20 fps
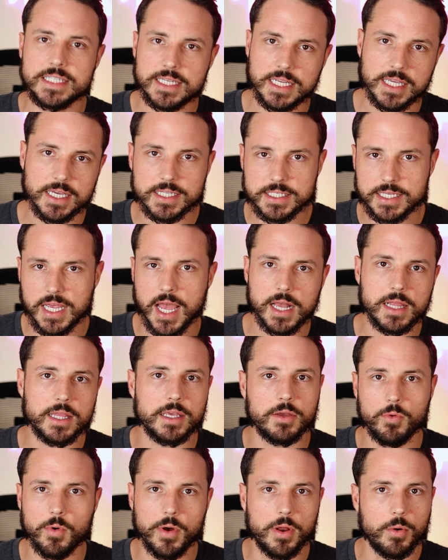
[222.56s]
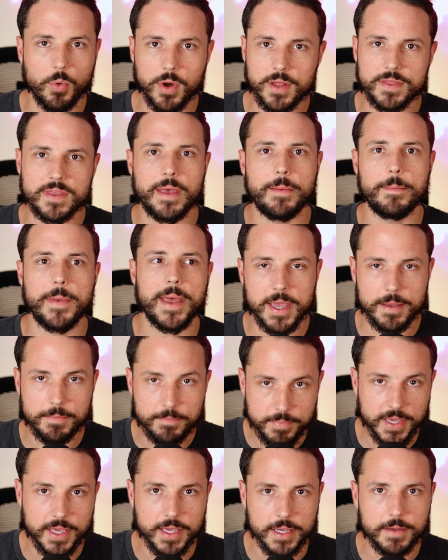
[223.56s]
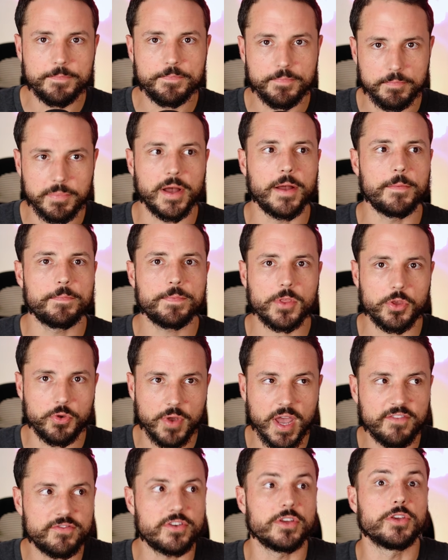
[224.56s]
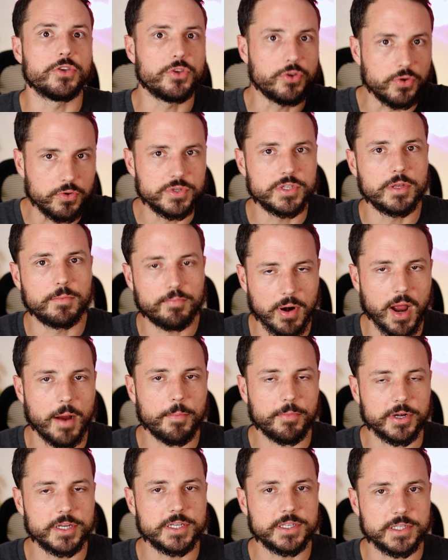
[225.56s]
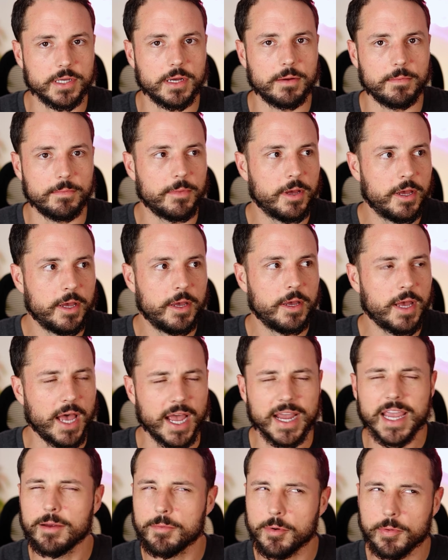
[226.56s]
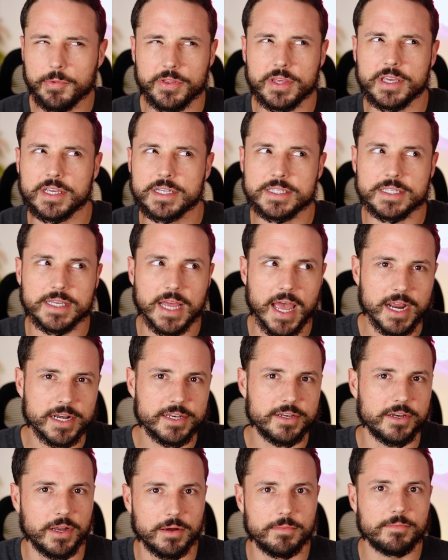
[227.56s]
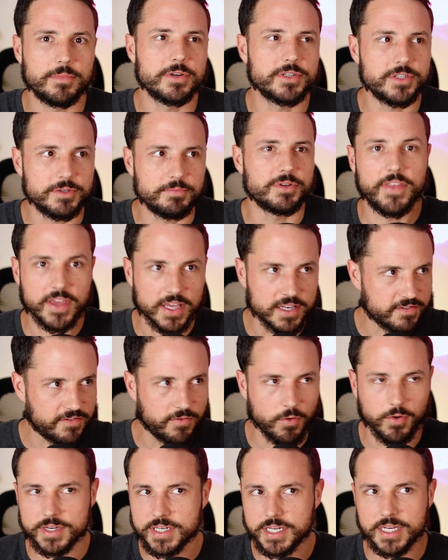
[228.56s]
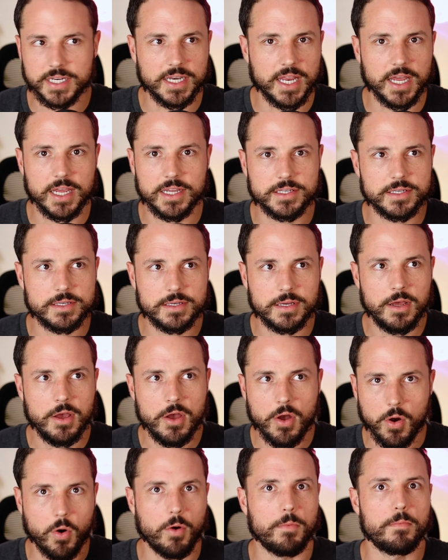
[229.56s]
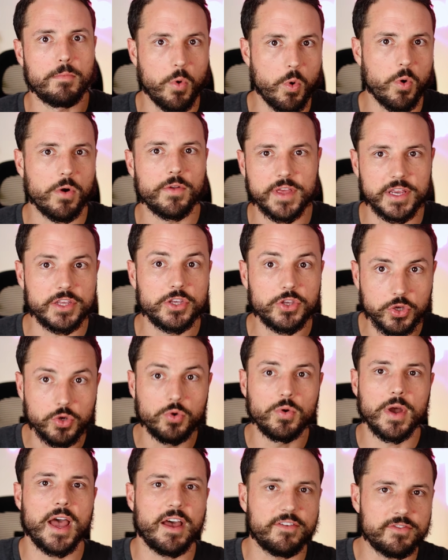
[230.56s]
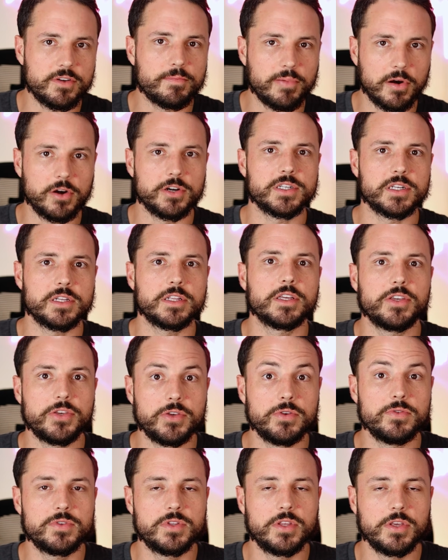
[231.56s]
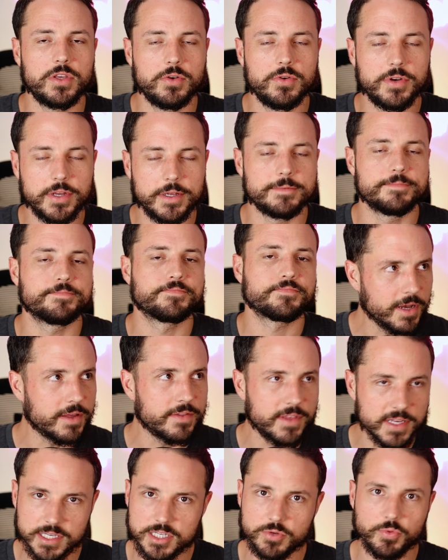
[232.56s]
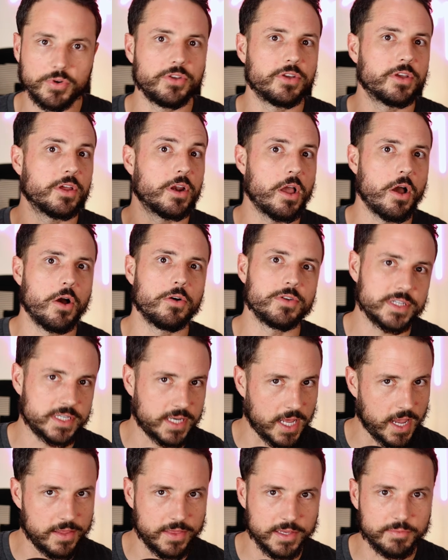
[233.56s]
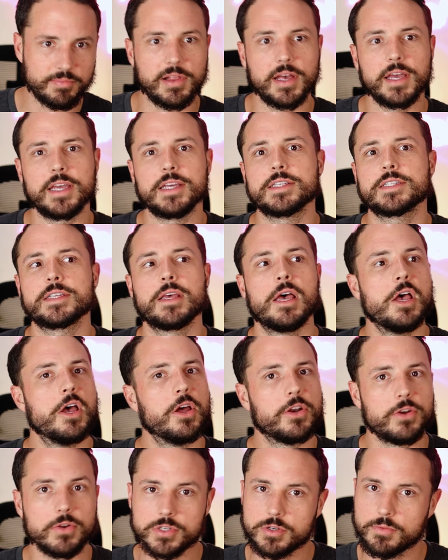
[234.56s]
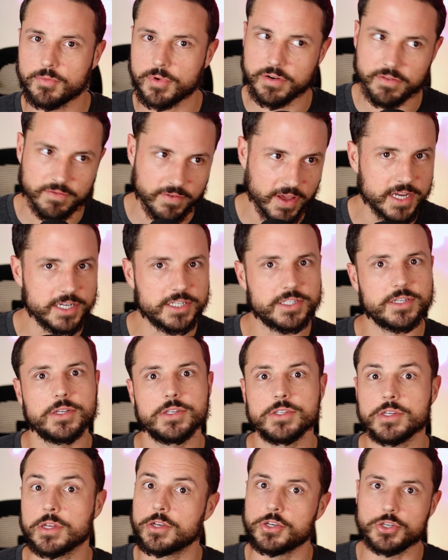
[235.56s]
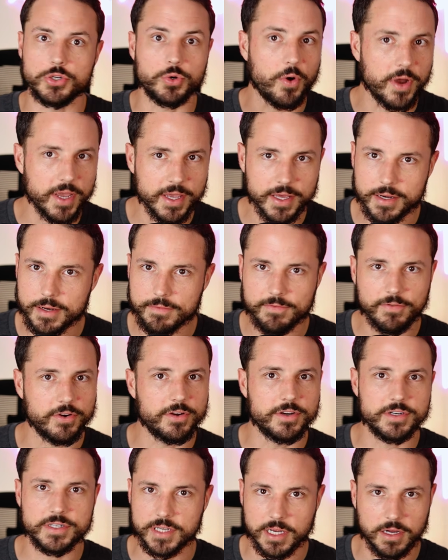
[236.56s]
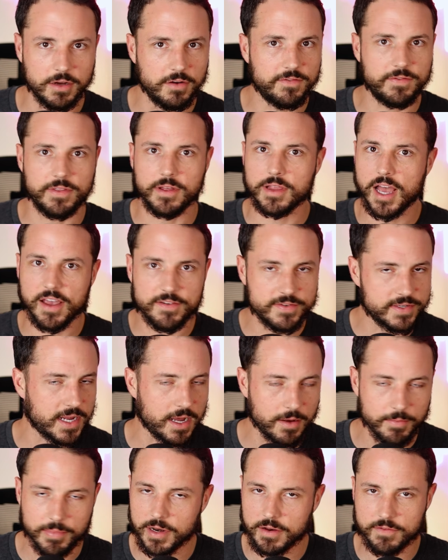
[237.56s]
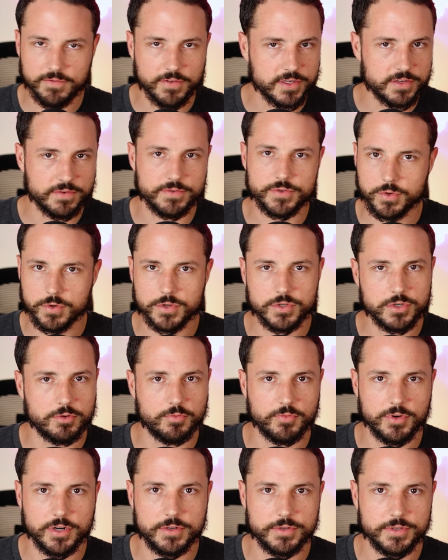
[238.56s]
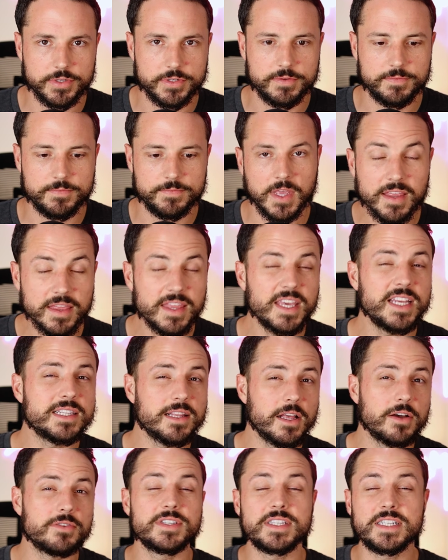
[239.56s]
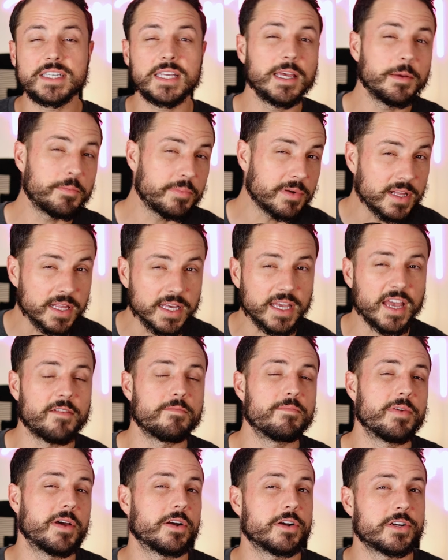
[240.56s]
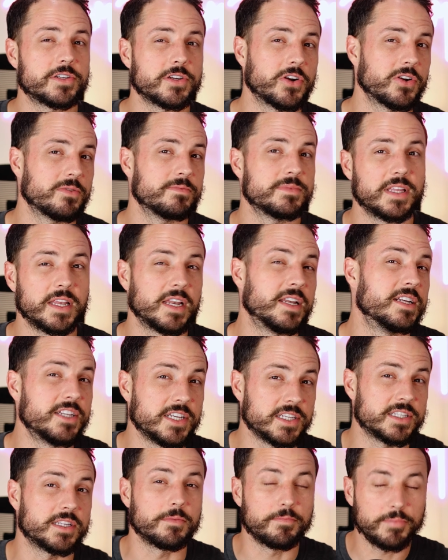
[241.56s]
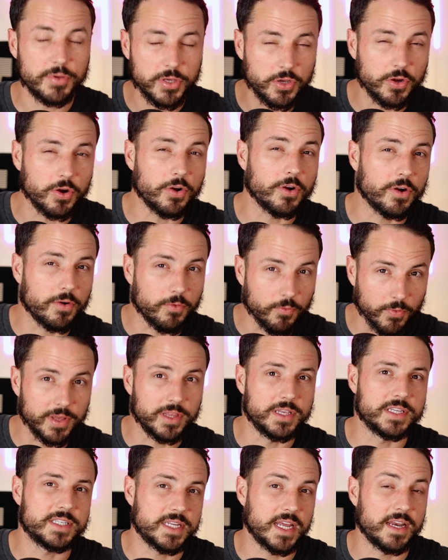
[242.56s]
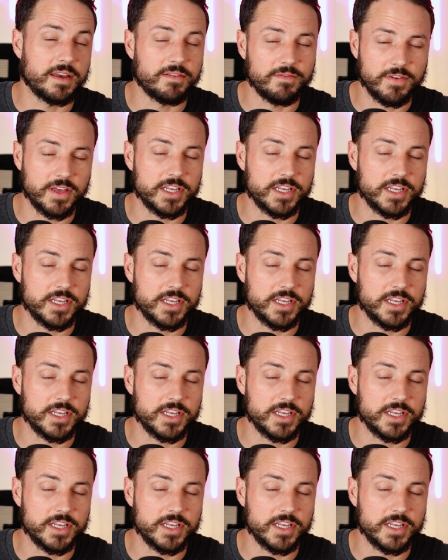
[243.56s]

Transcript: see exactly what that may be. But you have to use the property some. I can't remember the exact numbers. I think it's 14 days or more that you have to personally use the unit. But this is when you could go stay in the place, do some renovations, enjoy it for yourself, the lifestyle benefits of short-term rentals. And these loans typically have better terms than just a pure real estate